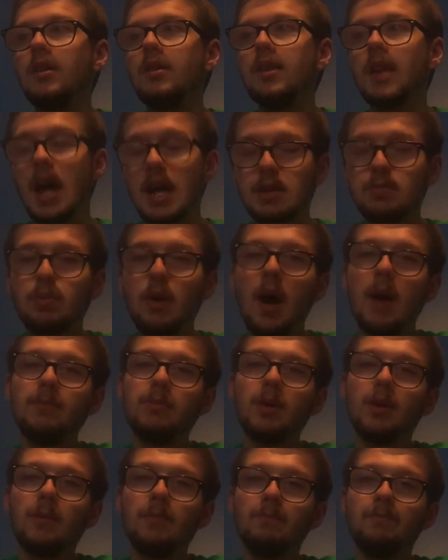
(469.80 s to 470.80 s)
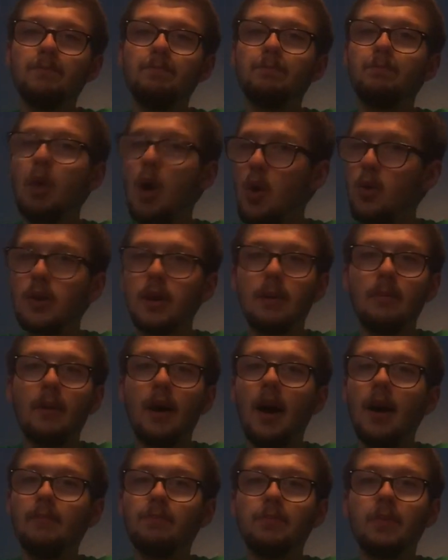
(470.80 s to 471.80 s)
Next problem,
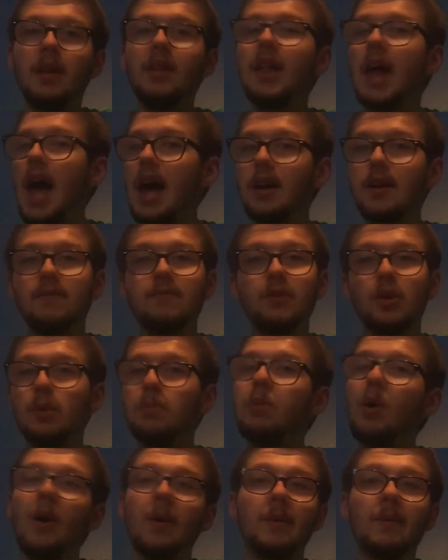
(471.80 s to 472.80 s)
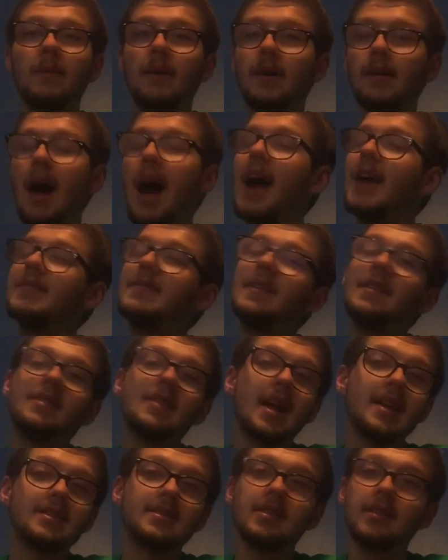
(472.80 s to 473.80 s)
Pokemon. The lack of new Pokemon. I think
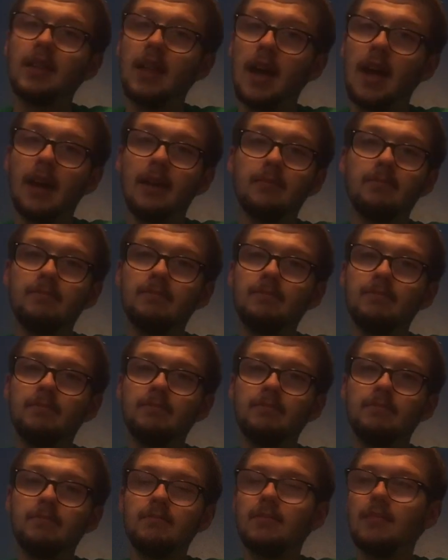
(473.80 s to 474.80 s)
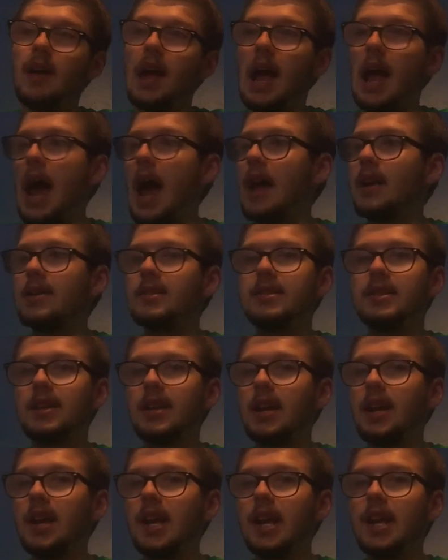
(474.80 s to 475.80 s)
that's lame.
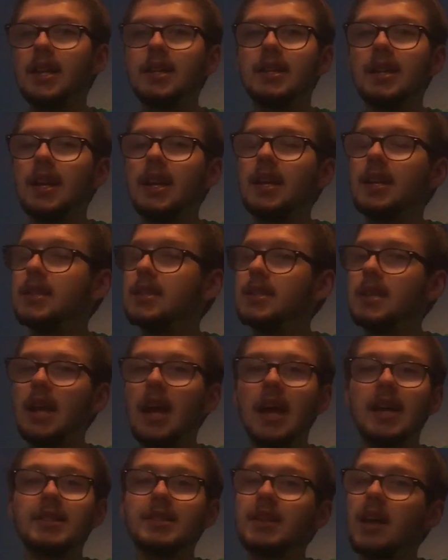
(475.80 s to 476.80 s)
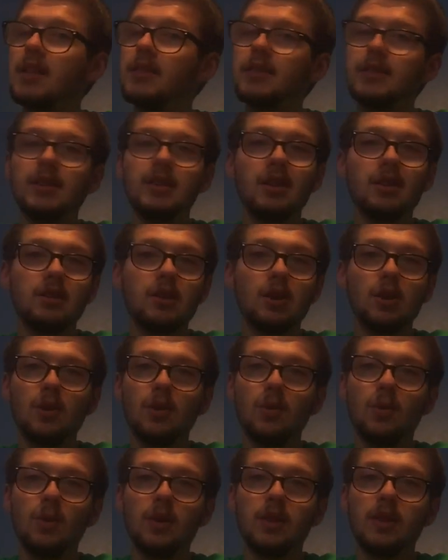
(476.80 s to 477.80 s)
Honestly, it has nothing to
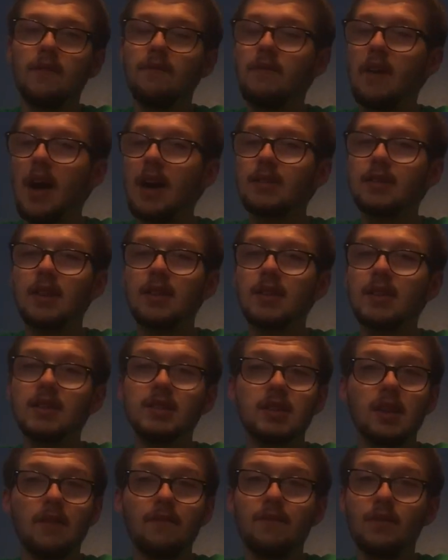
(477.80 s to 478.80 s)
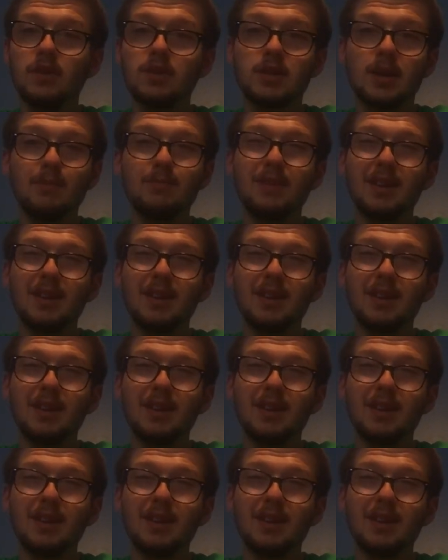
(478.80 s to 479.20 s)
do with the fact that this is the first time